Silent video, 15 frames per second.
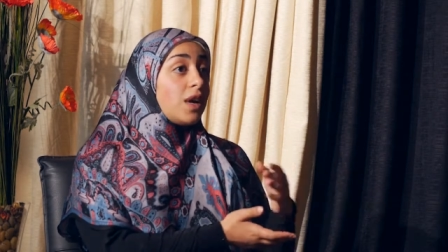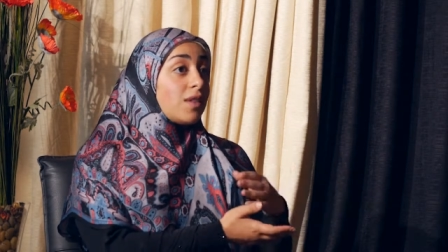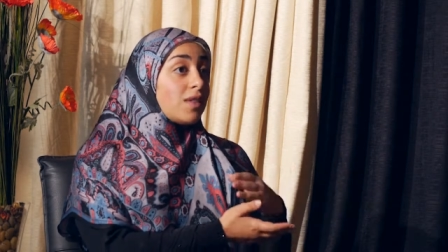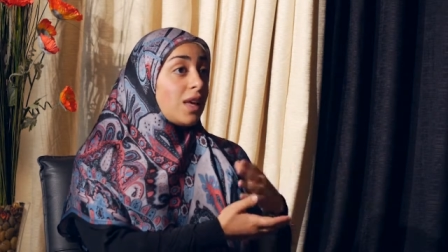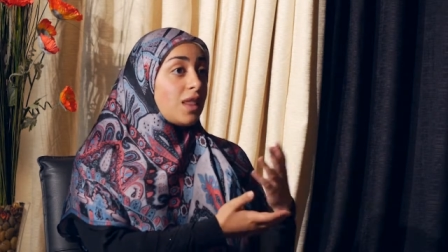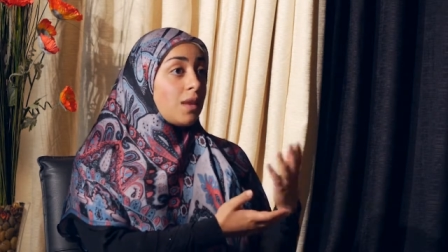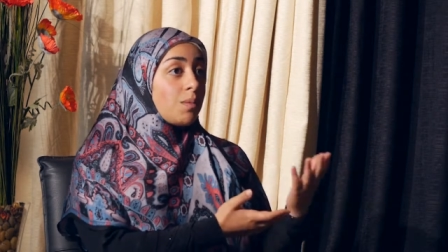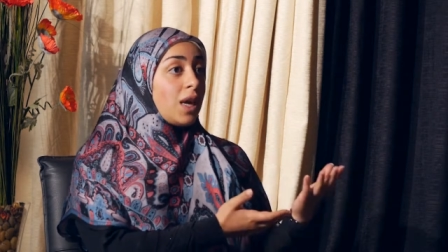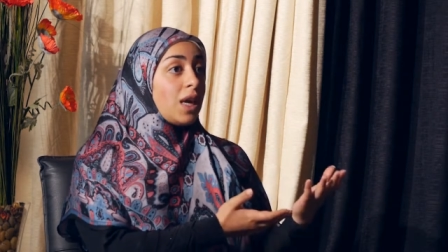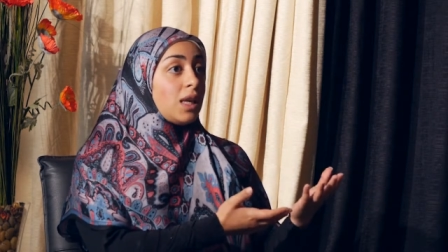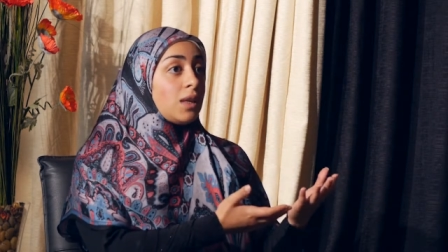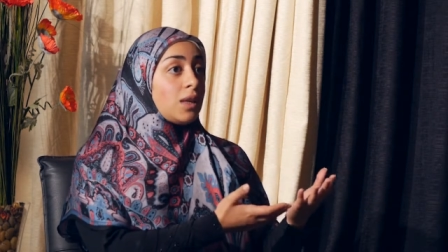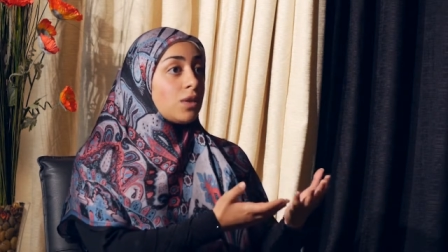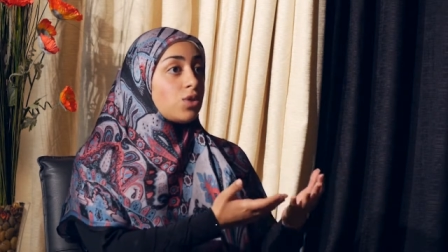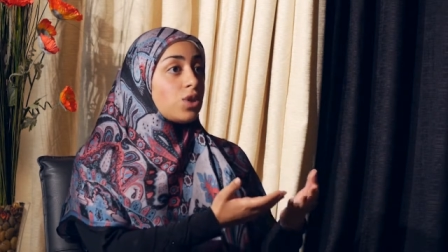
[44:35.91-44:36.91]
They're the
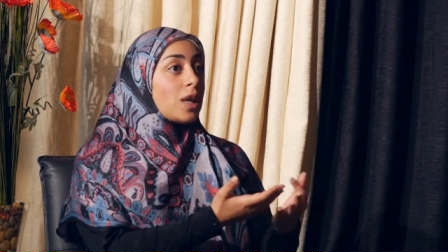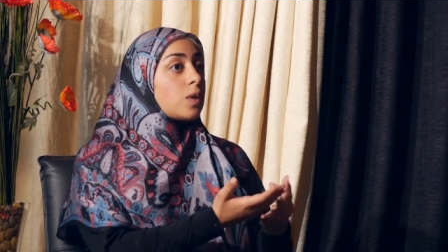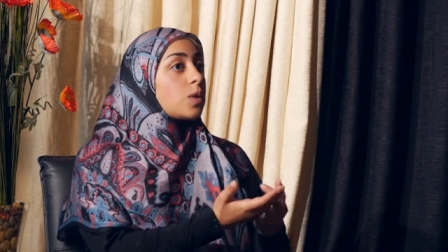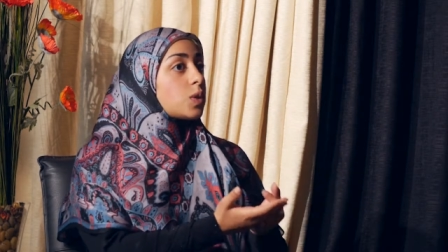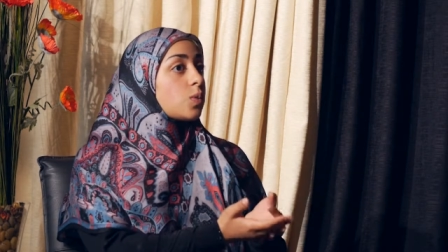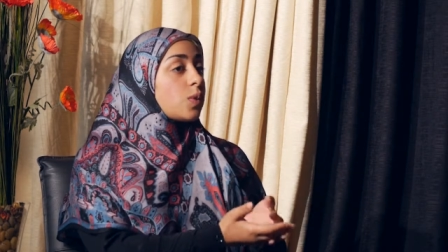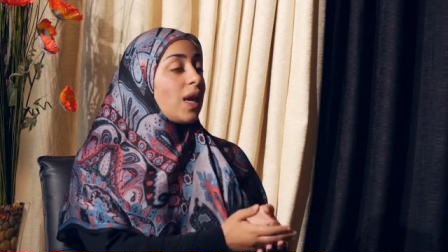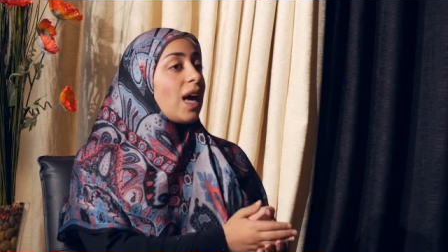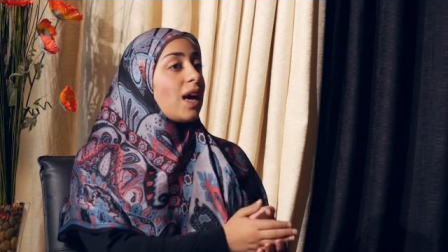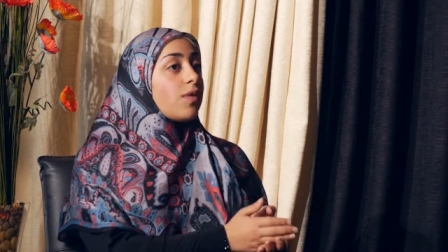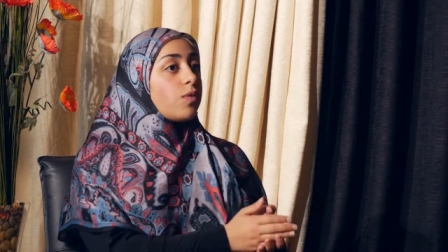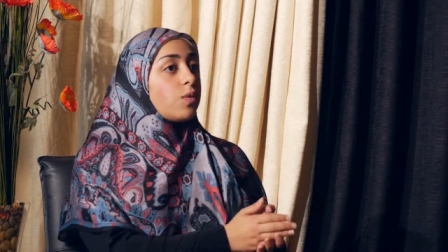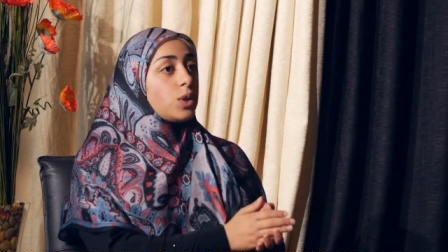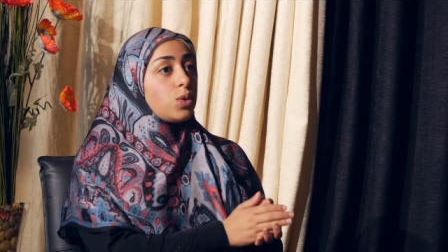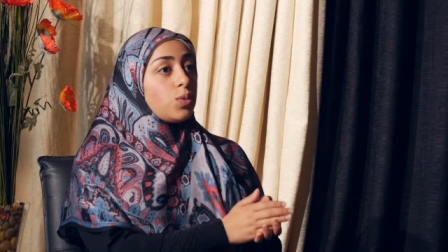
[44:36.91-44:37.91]
main channels we
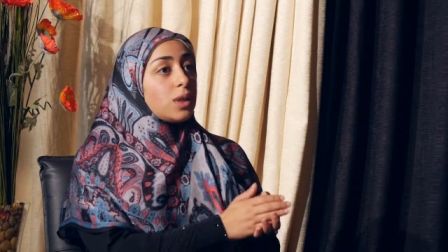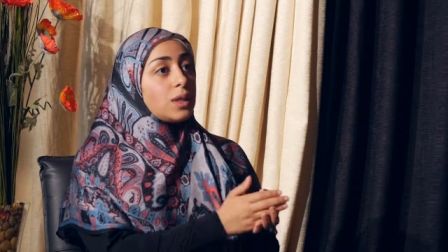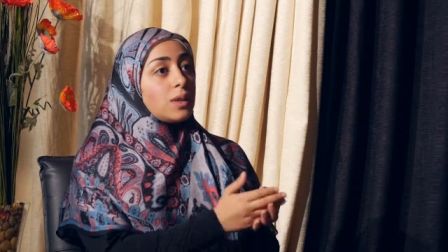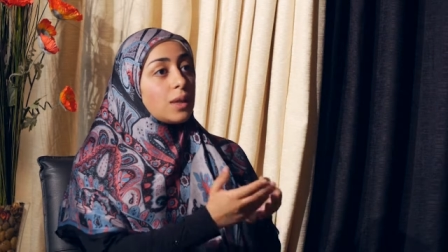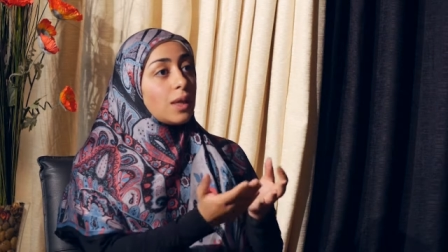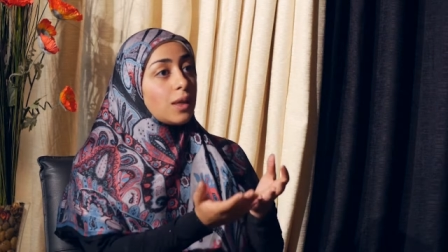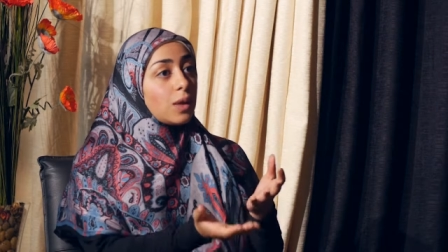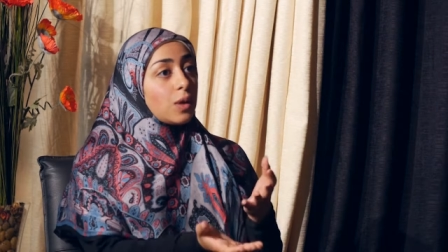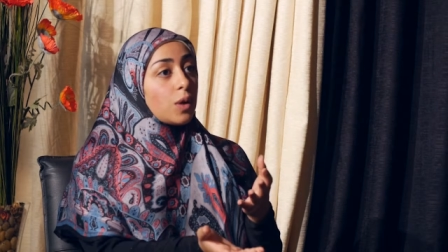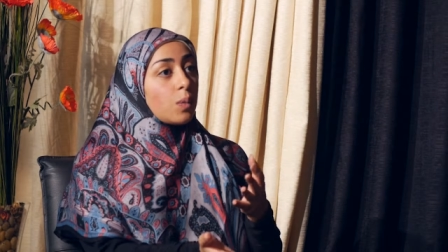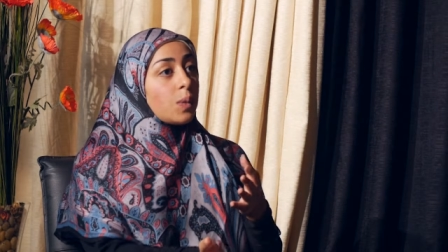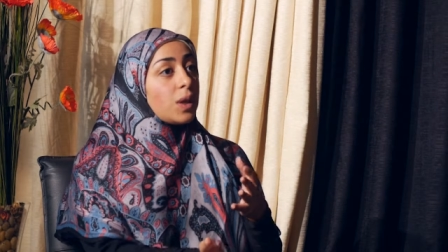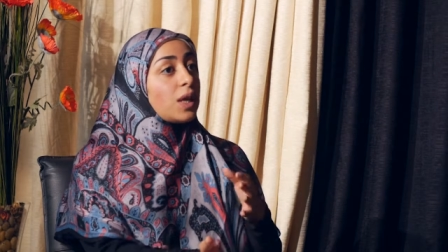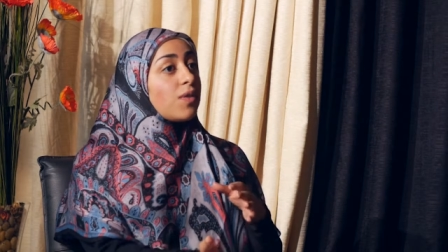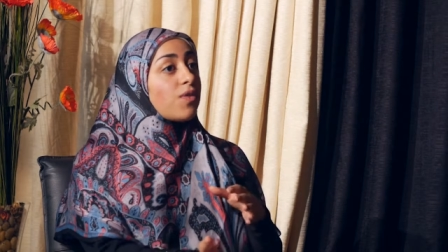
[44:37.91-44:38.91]
have, which would
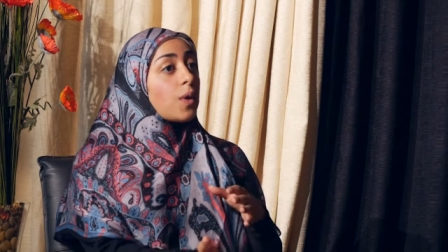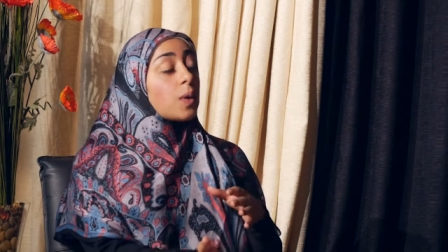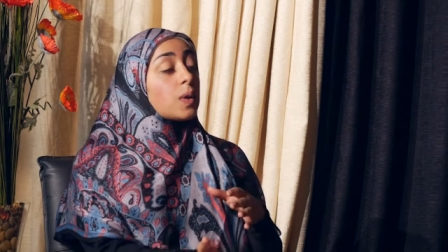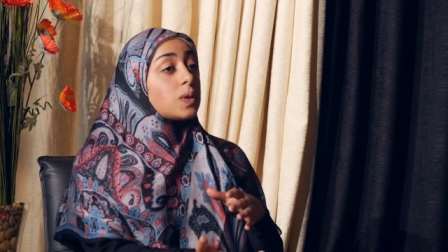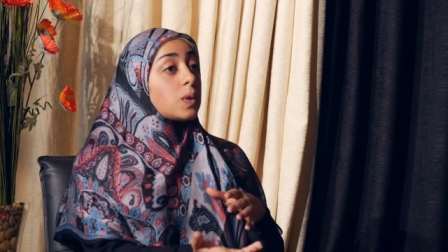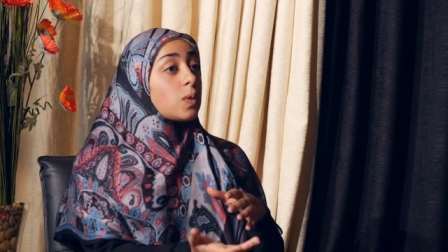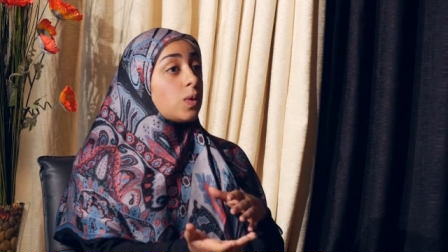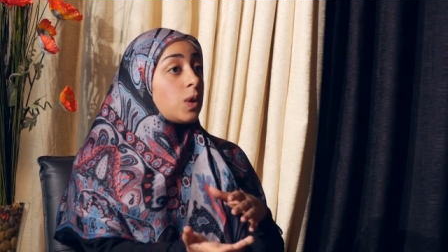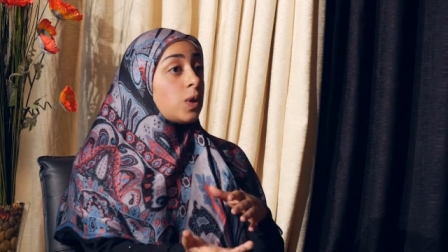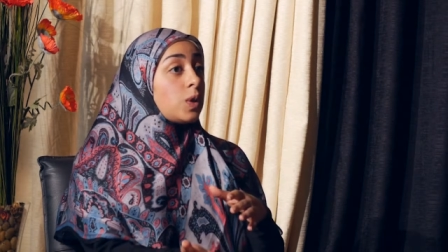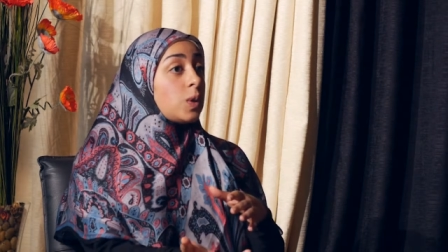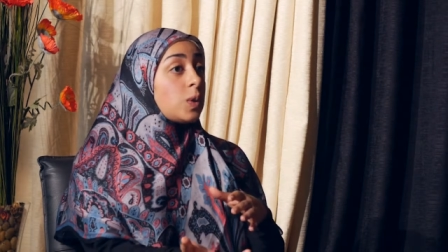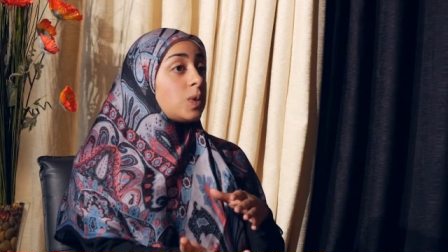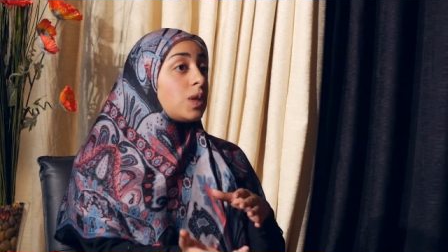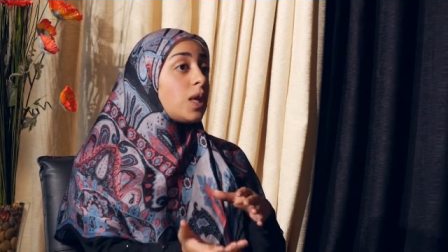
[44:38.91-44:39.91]
be focusing on the
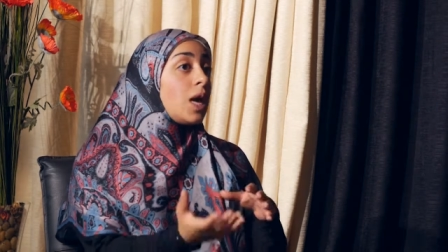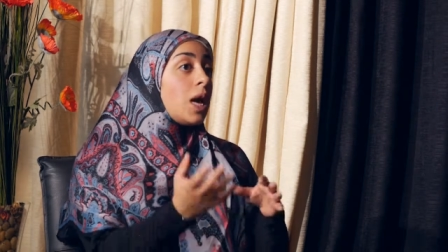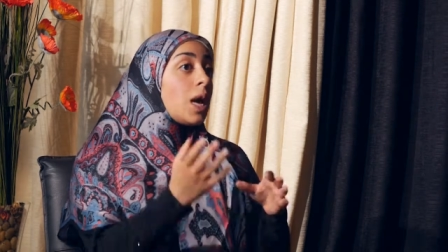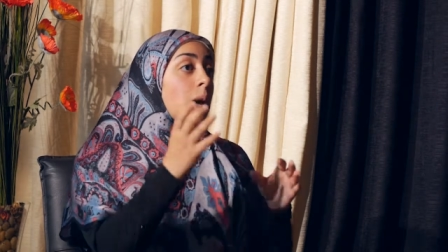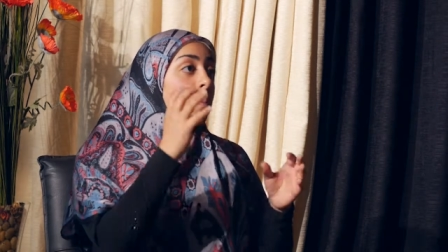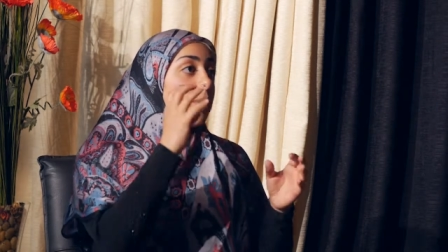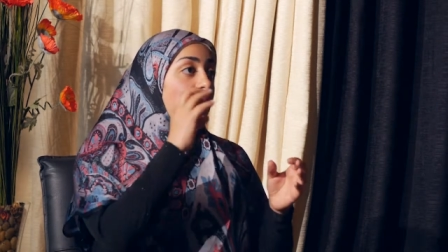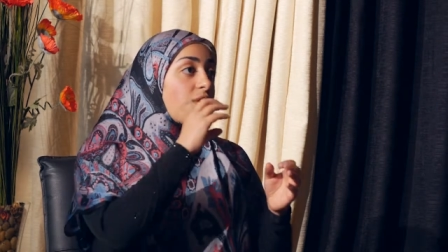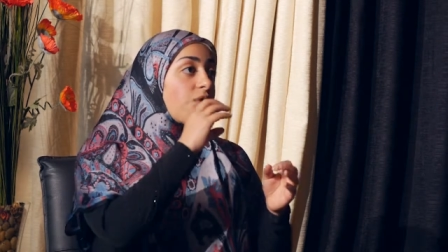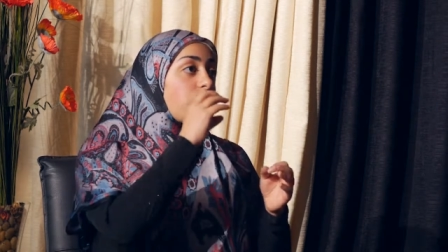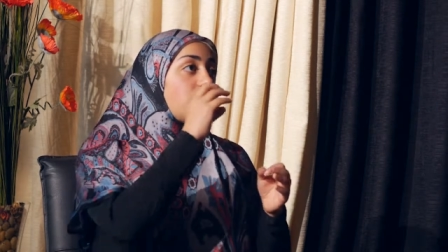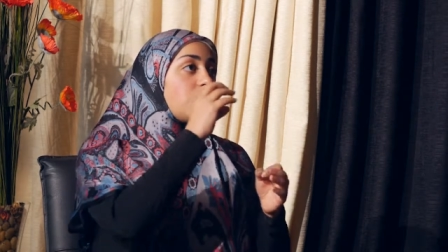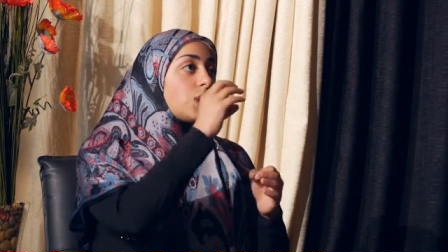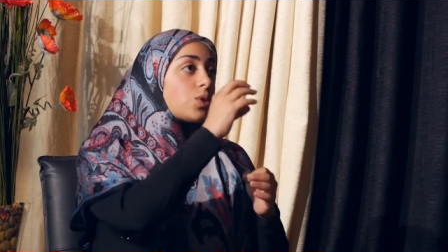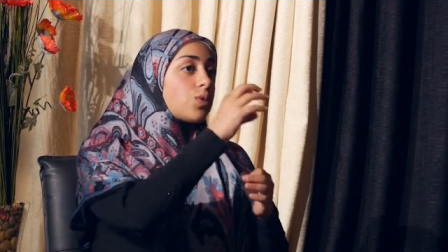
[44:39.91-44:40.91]
news. But if
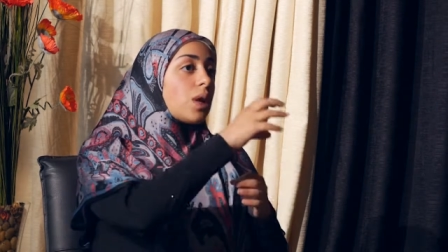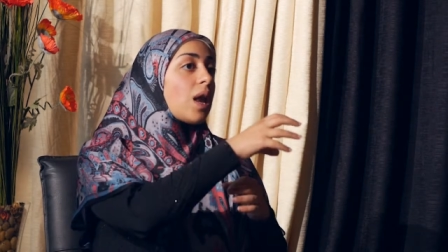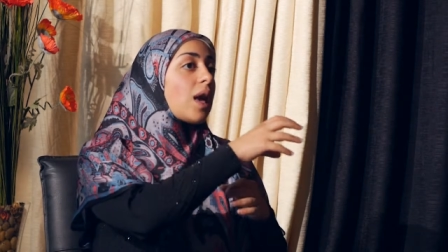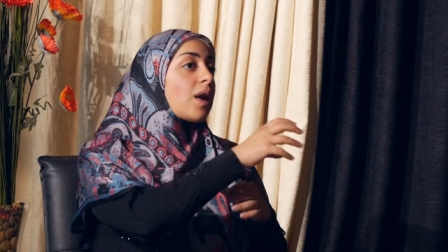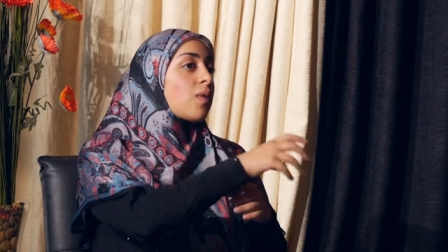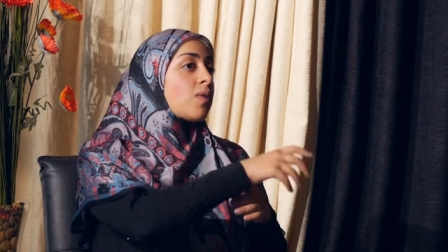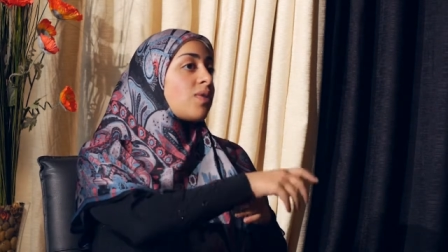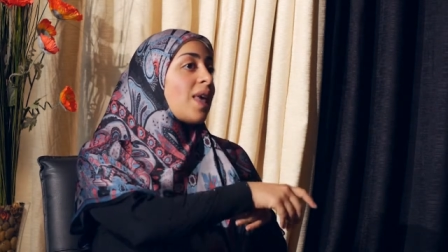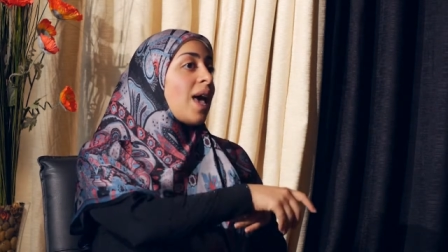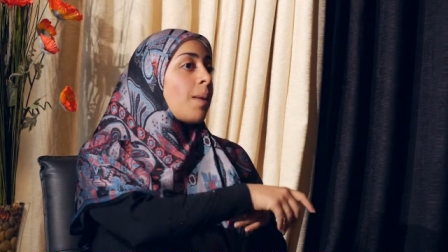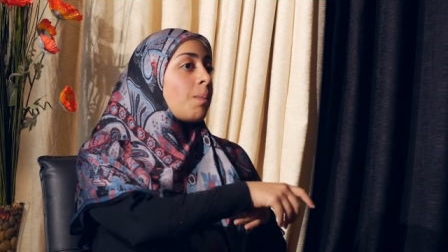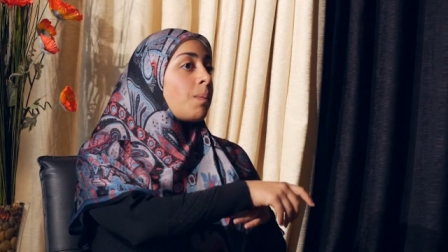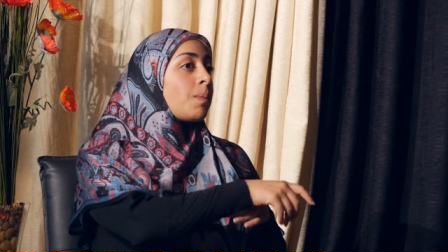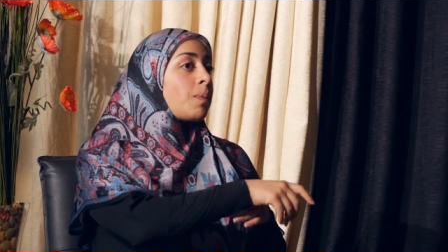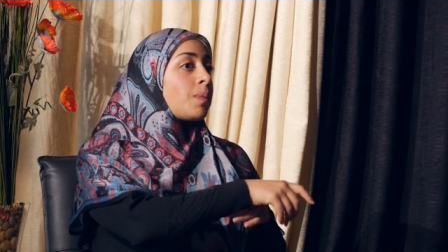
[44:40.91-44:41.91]
we just rely on
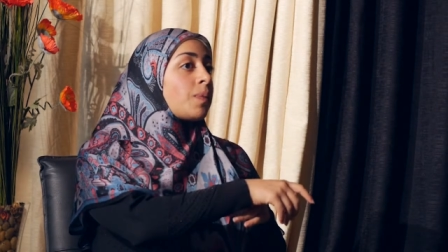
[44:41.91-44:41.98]
them,